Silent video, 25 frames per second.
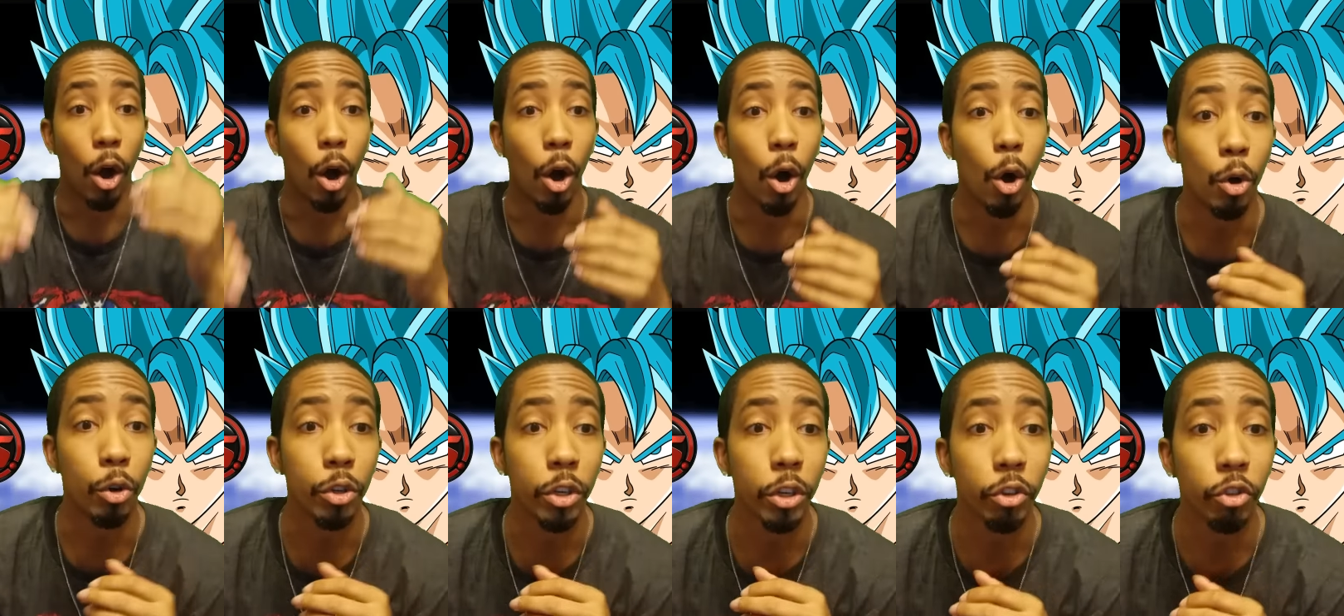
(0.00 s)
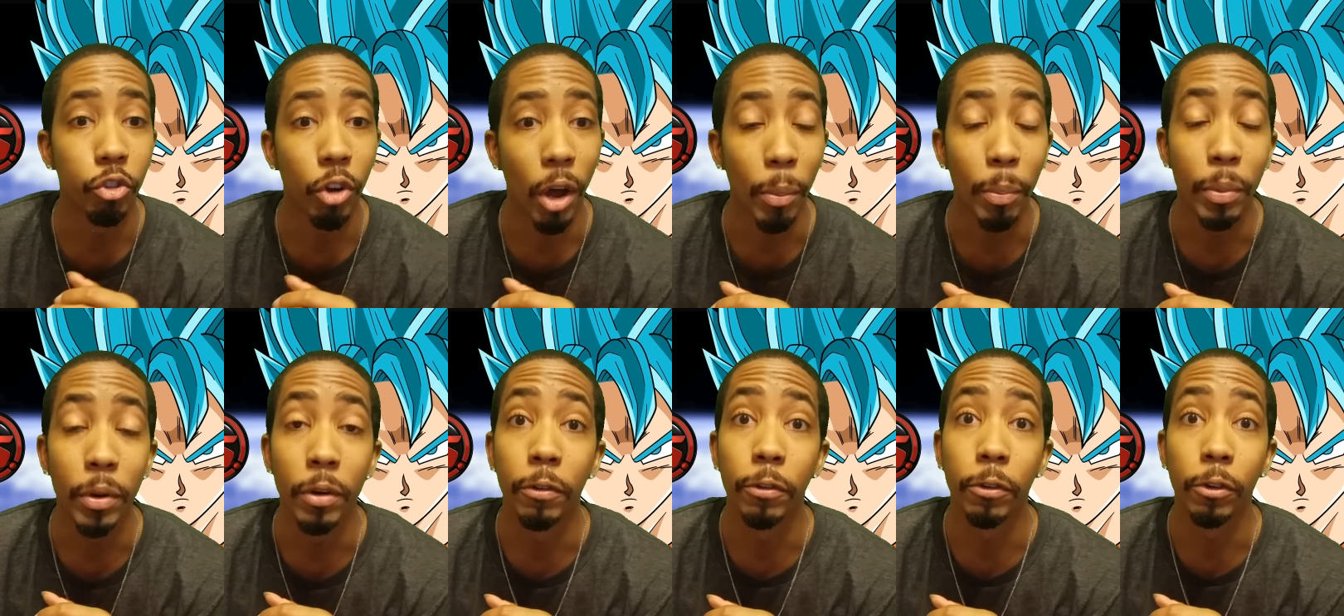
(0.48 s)
Oh, you're
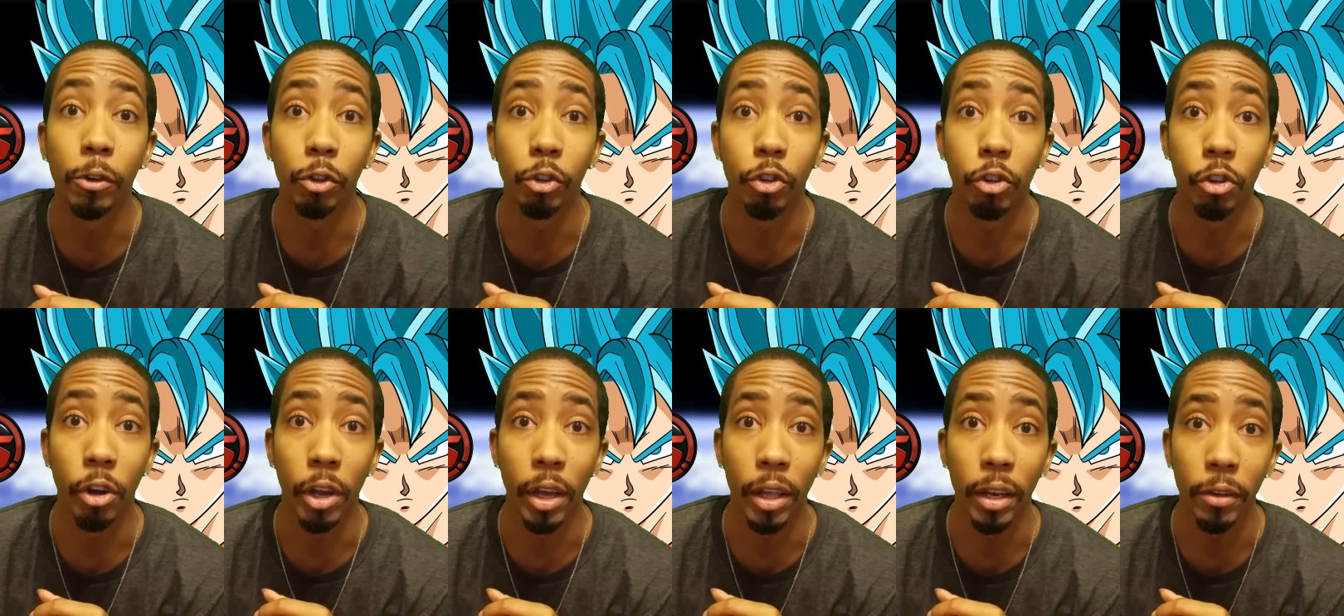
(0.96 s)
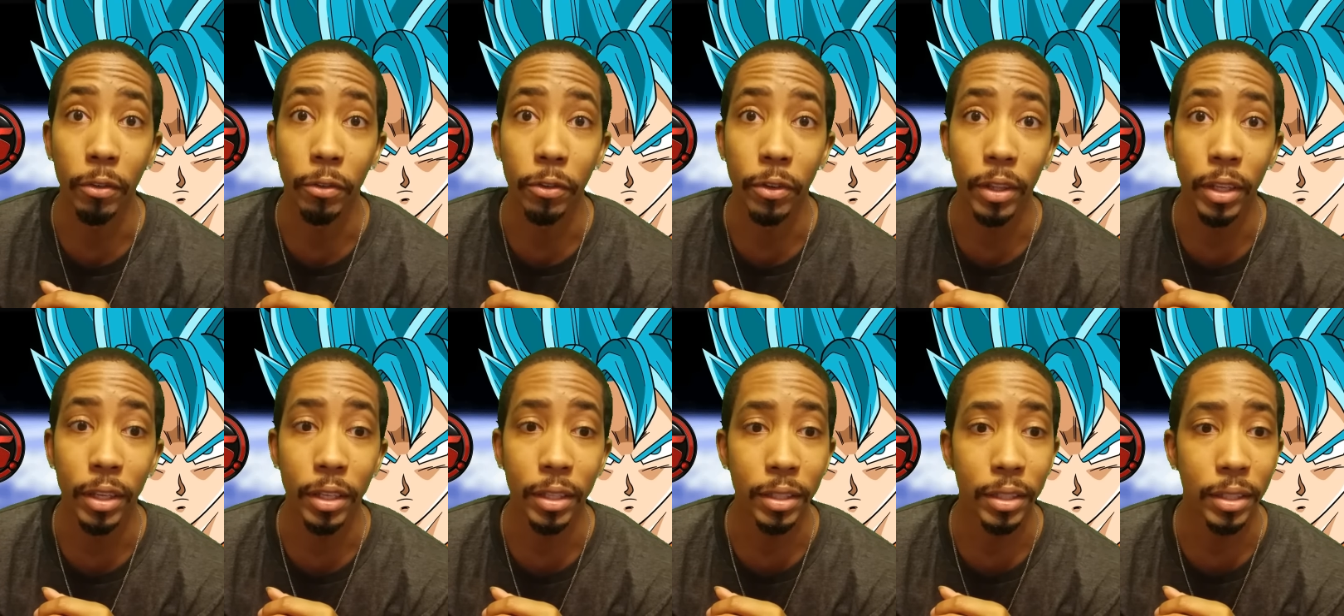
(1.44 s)
dropping a full trailer
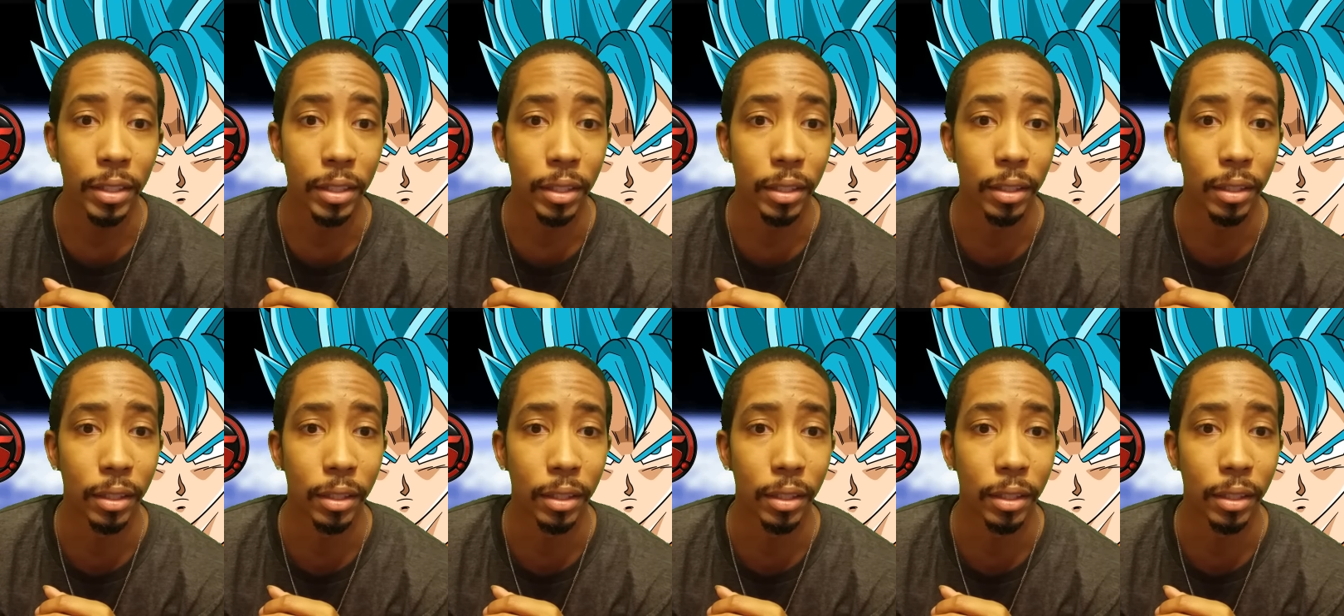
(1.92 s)
for this?